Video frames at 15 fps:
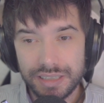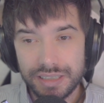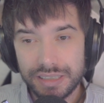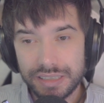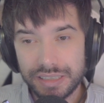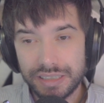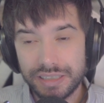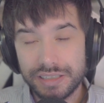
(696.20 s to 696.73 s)

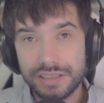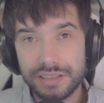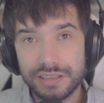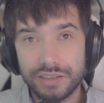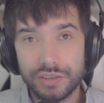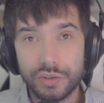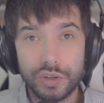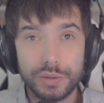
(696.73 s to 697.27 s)
it's
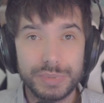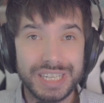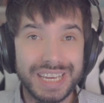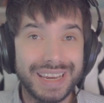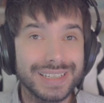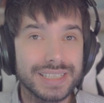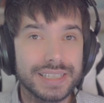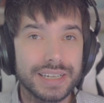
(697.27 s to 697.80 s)
gonna be
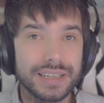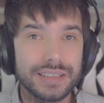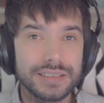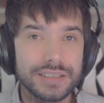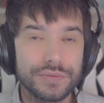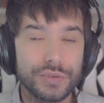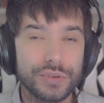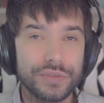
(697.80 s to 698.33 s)
8
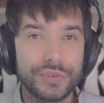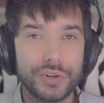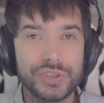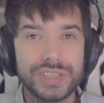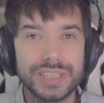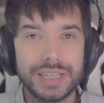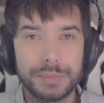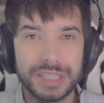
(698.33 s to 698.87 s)
seconds for the
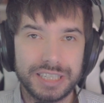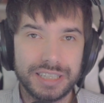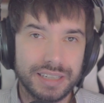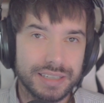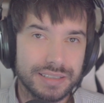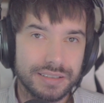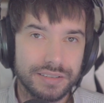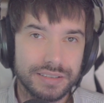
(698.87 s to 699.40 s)
first time I
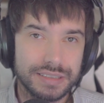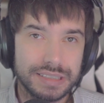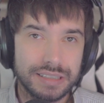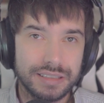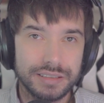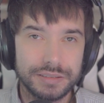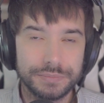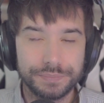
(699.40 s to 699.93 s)
cast it on the
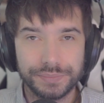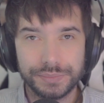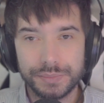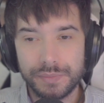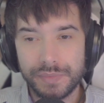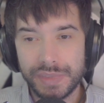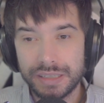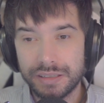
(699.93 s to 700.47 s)
target.
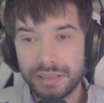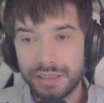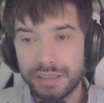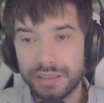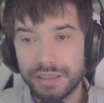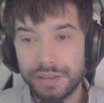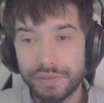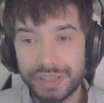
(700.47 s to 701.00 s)

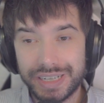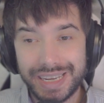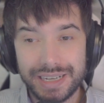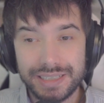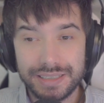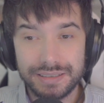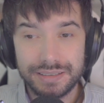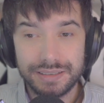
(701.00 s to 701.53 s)
If I
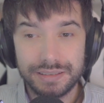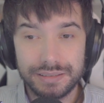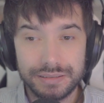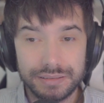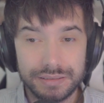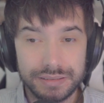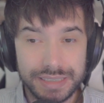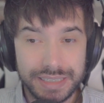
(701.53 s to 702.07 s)
cast it a
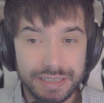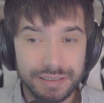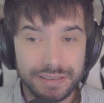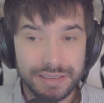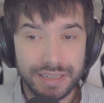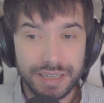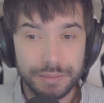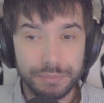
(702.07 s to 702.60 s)
second
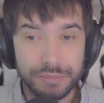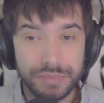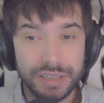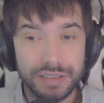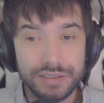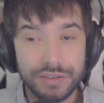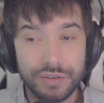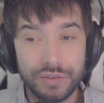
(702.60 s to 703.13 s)
time,
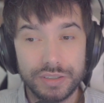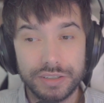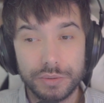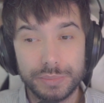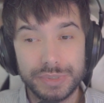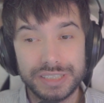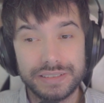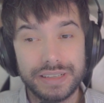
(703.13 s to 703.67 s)
it's only gonna
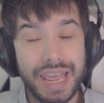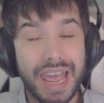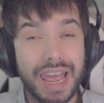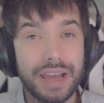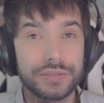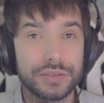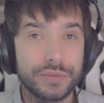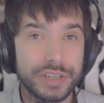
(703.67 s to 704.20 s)
be
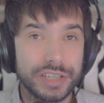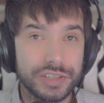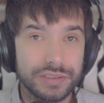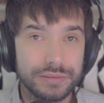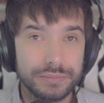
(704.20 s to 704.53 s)
half duration,